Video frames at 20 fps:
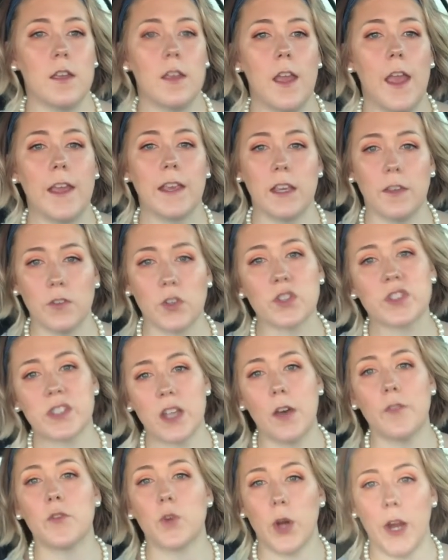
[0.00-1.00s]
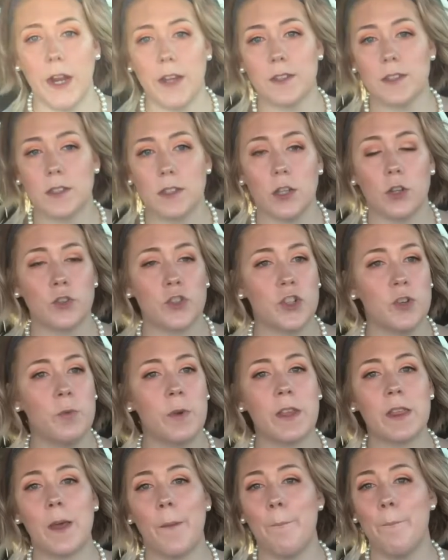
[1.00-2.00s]
and give yourself grace. You're
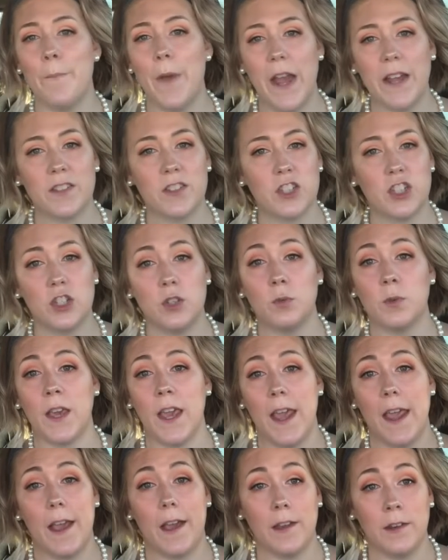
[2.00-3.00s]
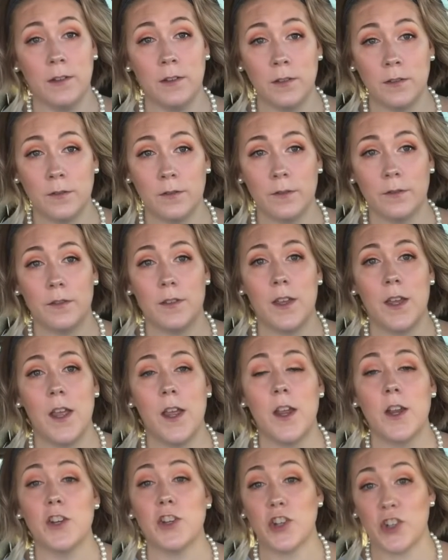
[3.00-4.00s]
doing the best you can.
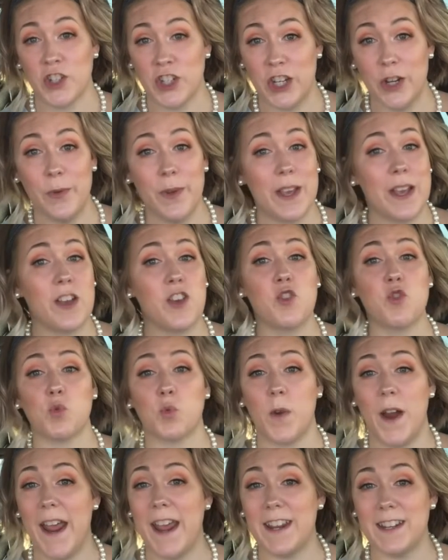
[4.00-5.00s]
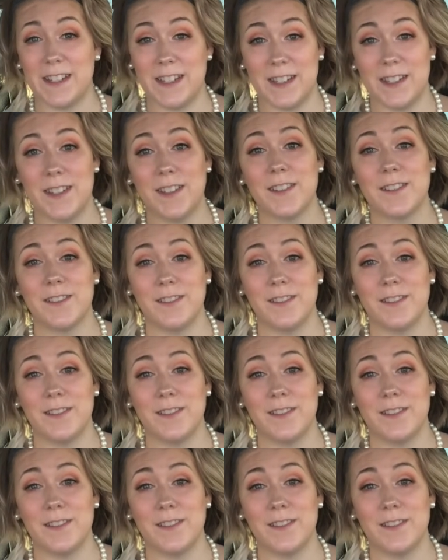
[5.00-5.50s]
You're doing great.